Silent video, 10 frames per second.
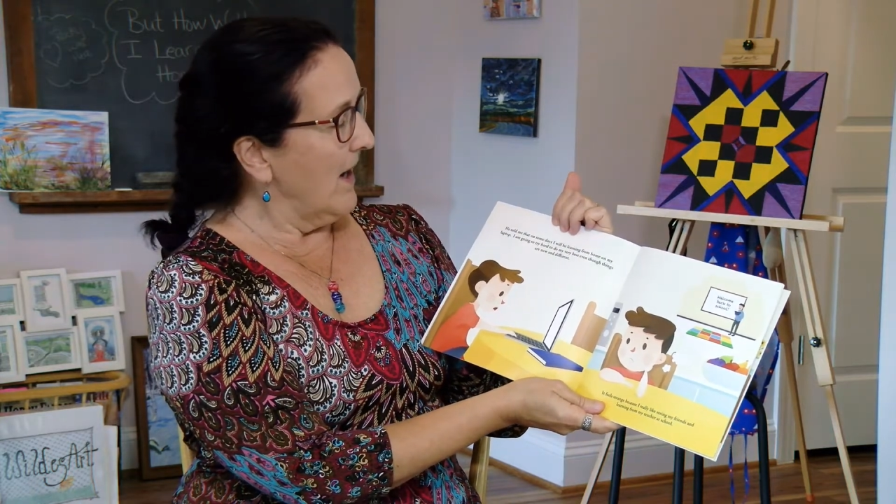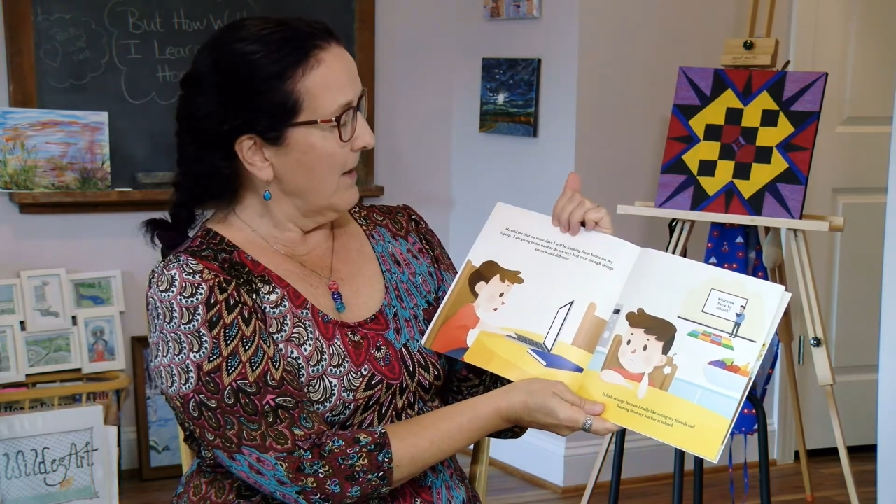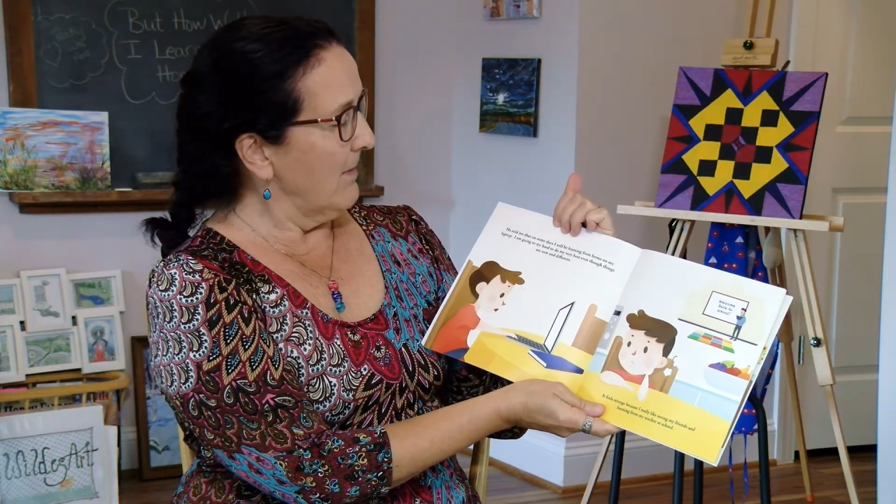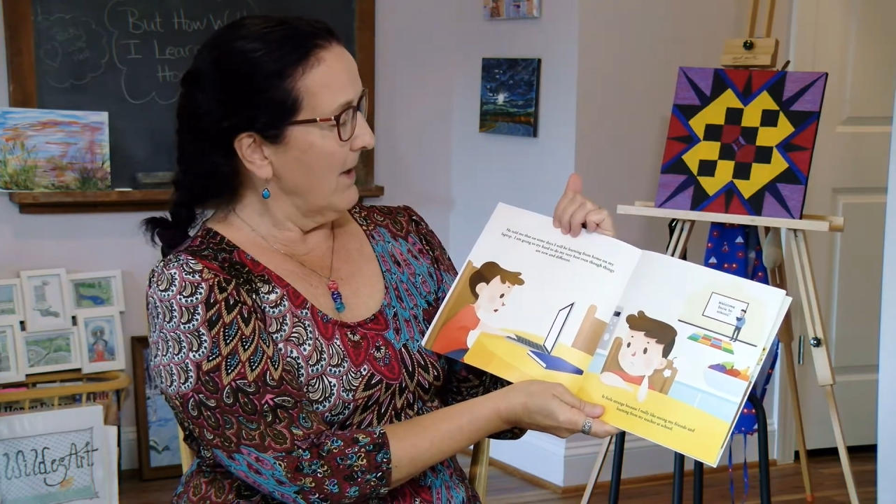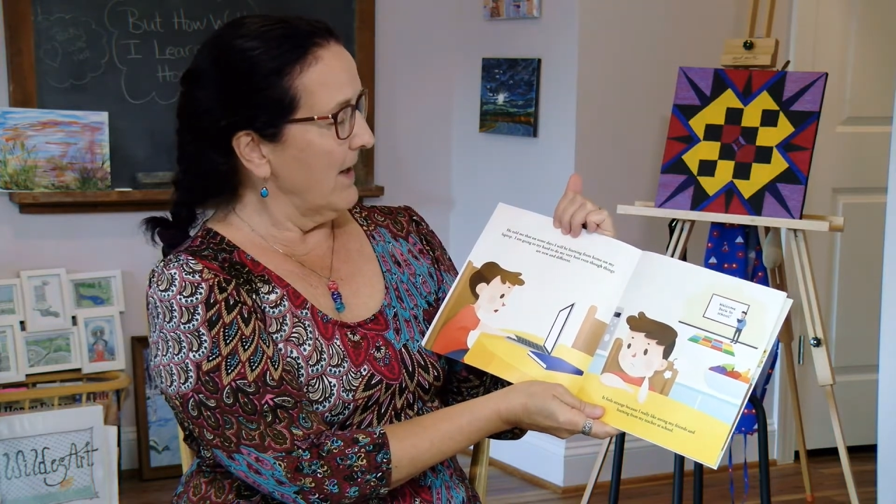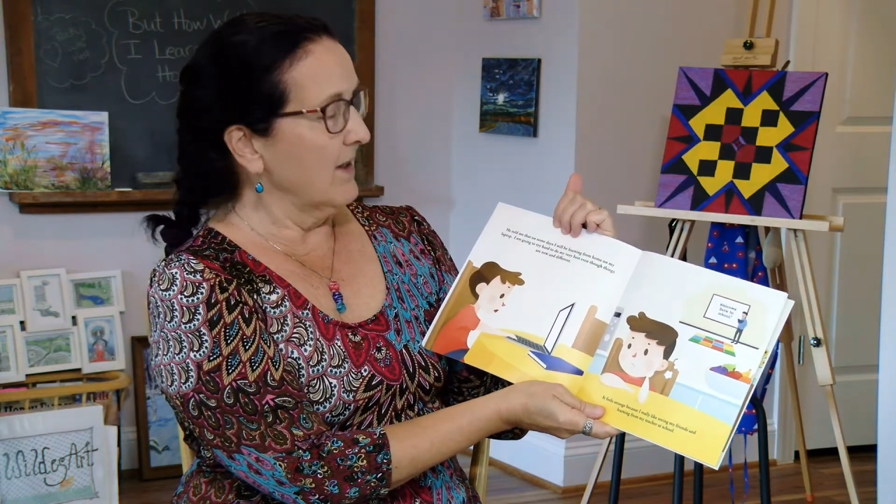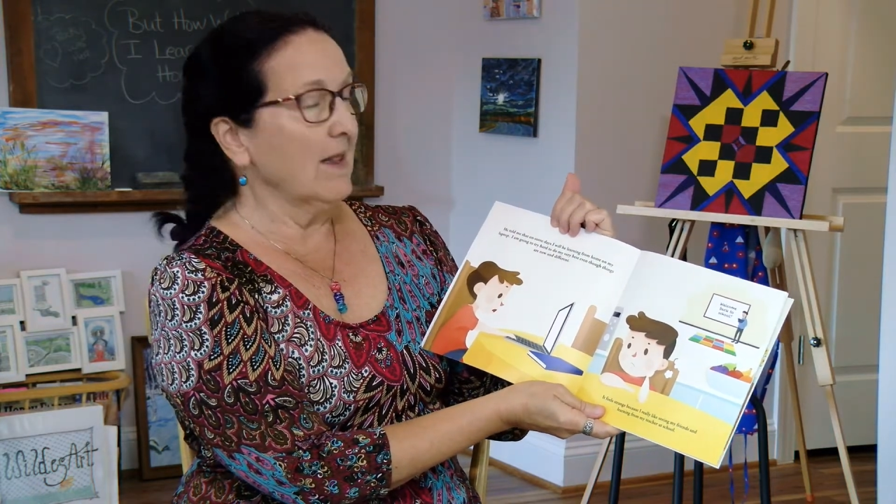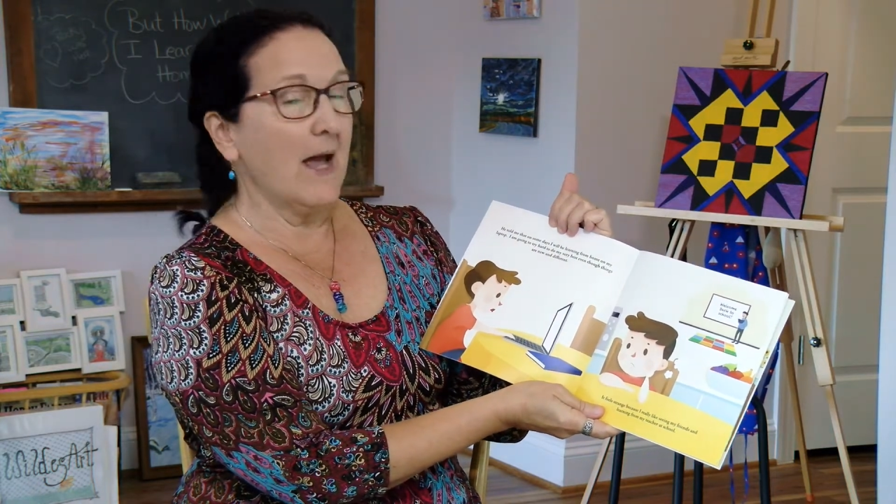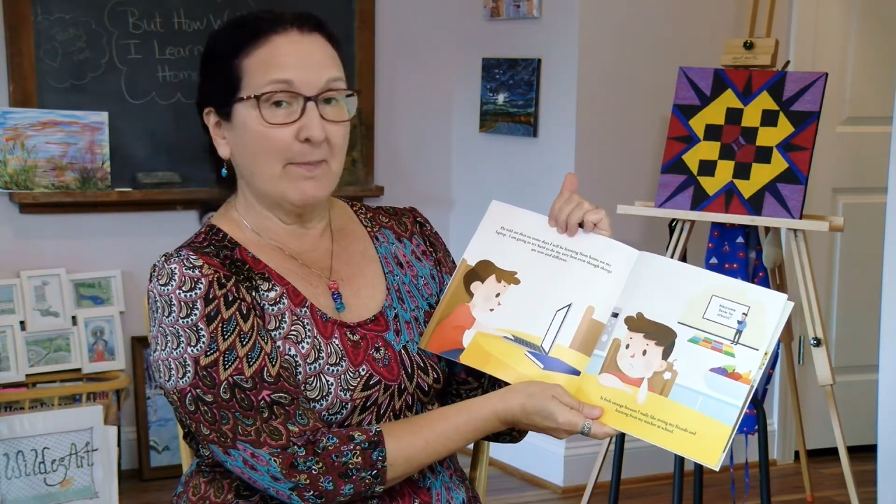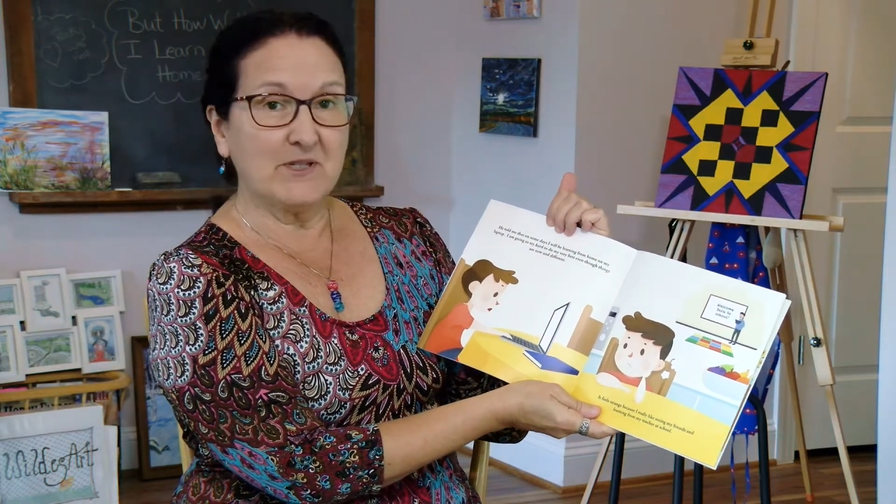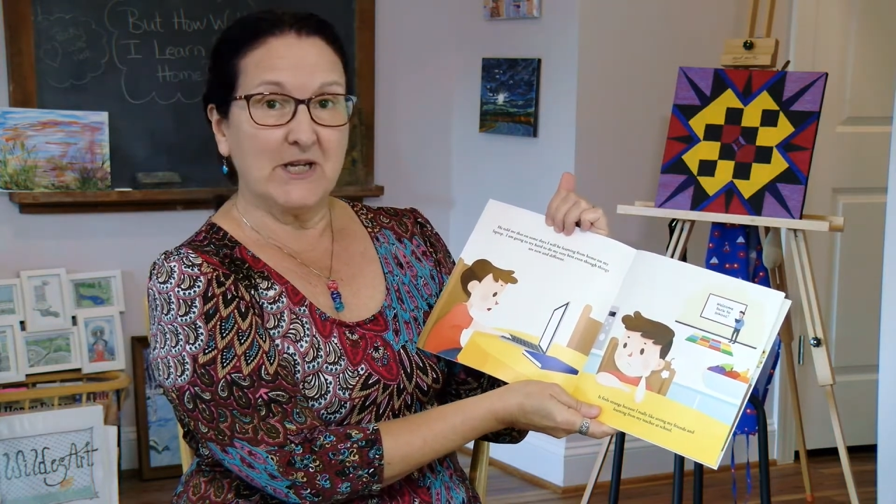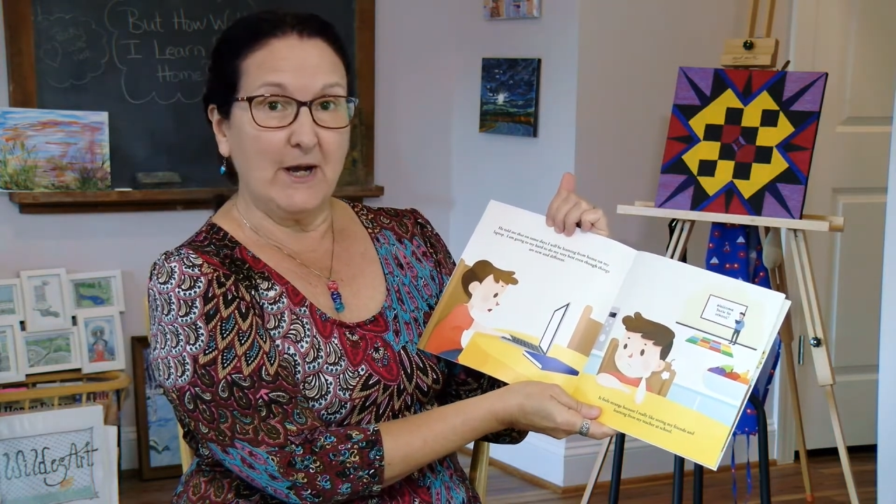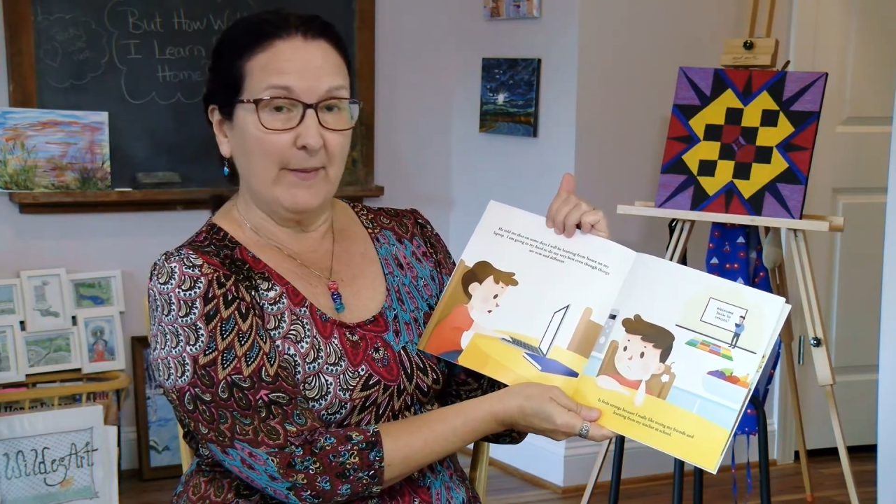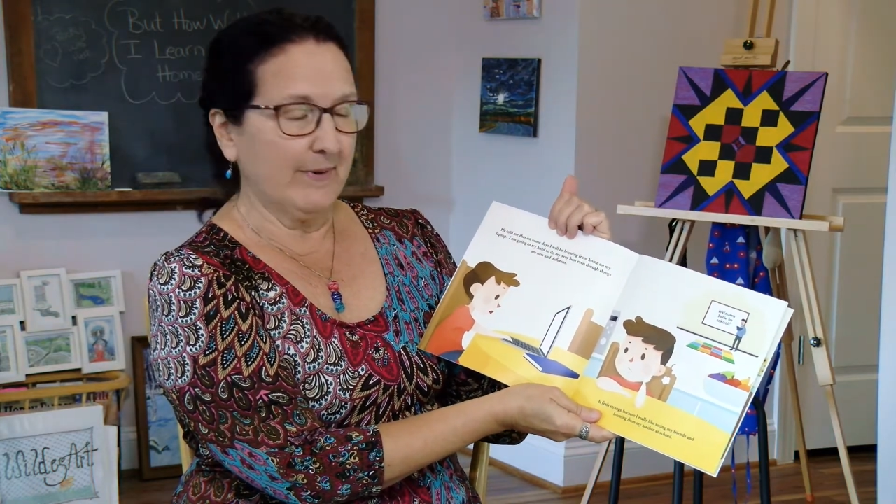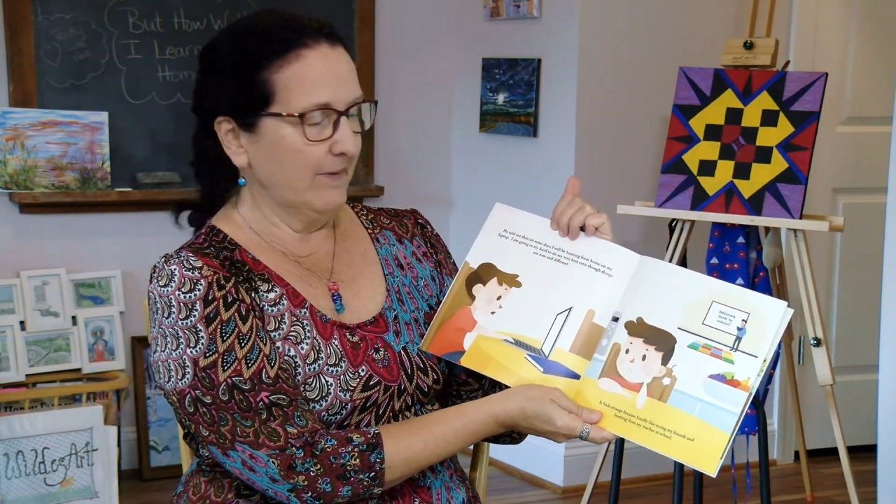on my
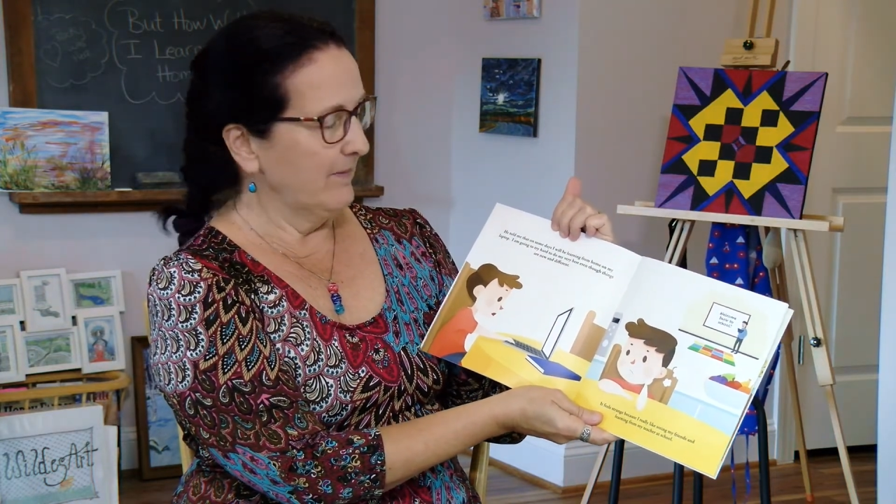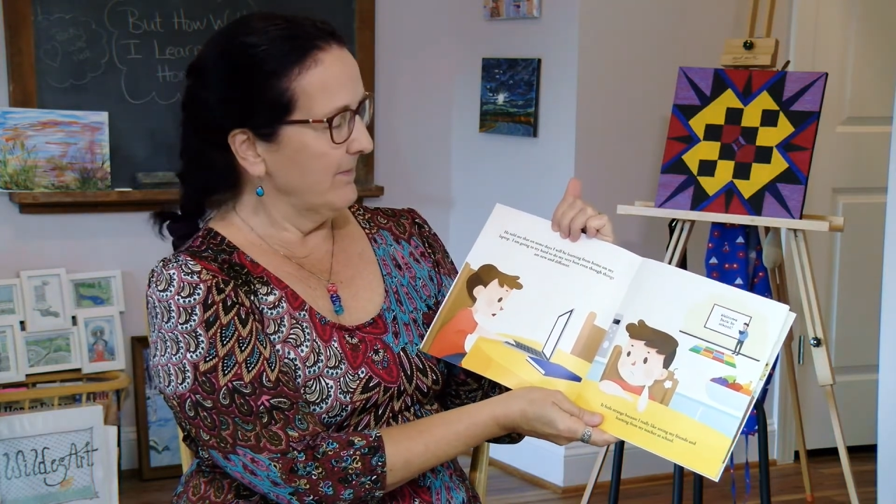laptop.